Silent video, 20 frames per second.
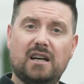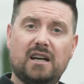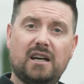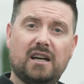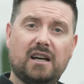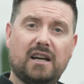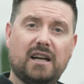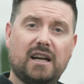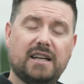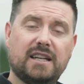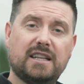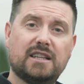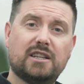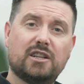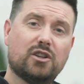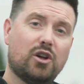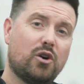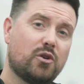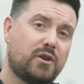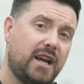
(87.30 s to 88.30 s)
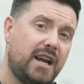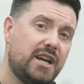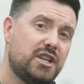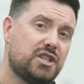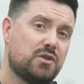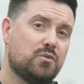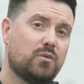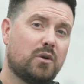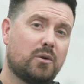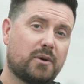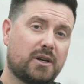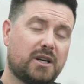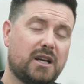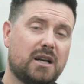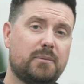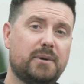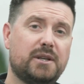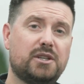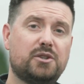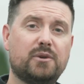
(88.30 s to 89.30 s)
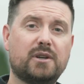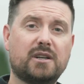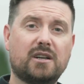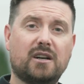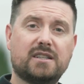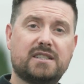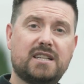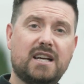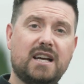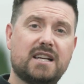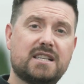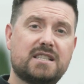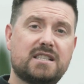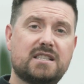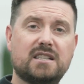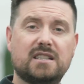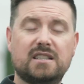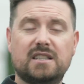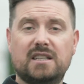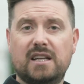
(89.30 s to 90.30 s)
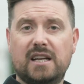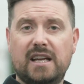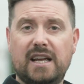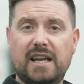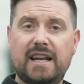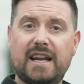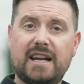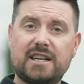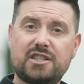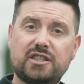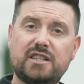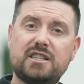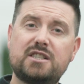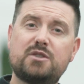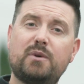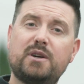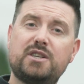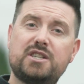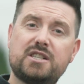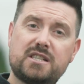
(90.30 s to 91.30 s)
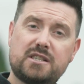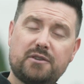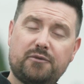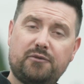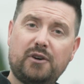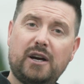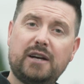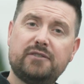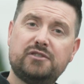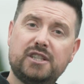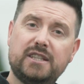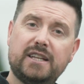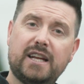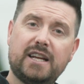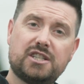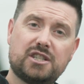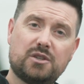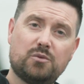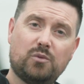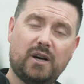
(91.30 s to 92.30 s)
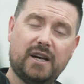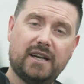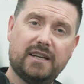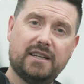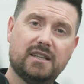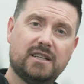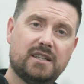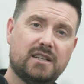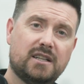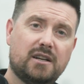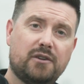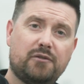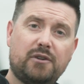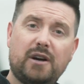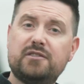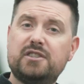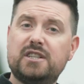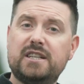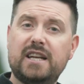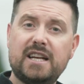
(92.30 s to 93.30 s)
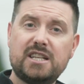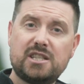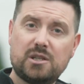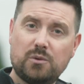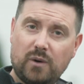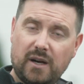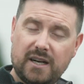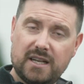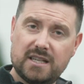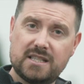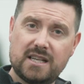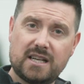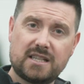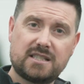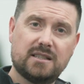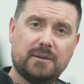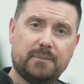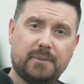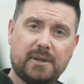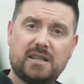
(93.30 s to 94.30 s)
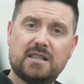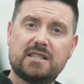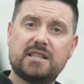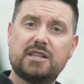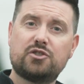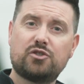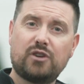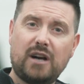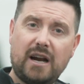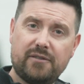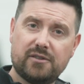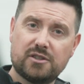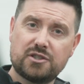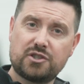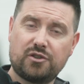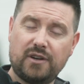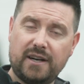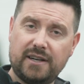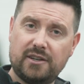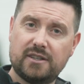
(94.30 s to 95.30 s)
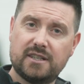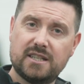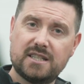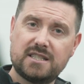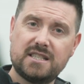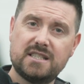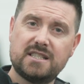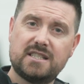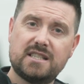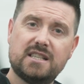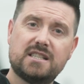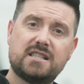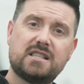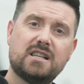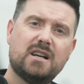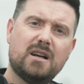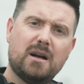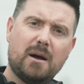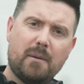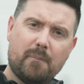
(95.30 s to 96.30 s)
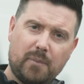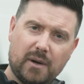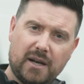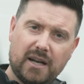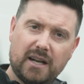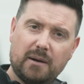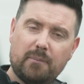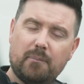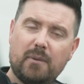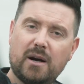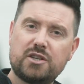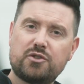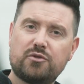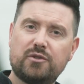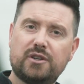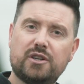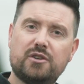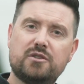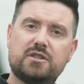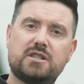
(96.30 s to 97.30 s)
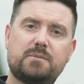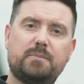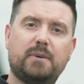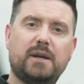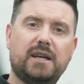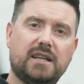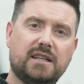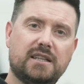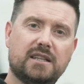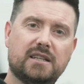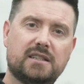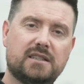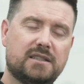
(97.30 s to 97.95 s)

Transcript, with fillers: uh, and in the location where we're gonna be doing our test, it actually switches to 5G nationwide. 5G nationwide is excellent because it travels greater distances, but at a much reduced speed.